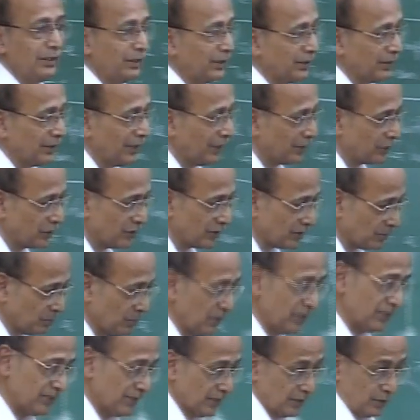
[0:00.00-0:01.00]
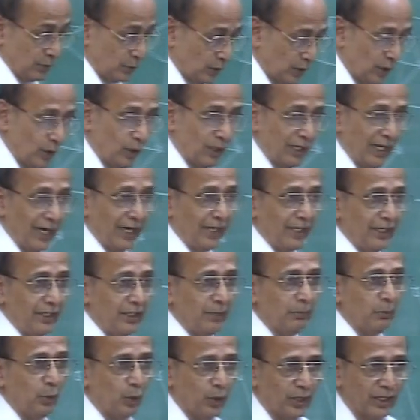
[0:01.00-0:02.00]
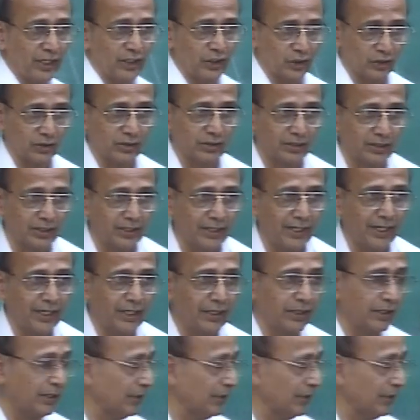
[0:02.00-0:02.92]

That just means that you cannot add any more edge. Take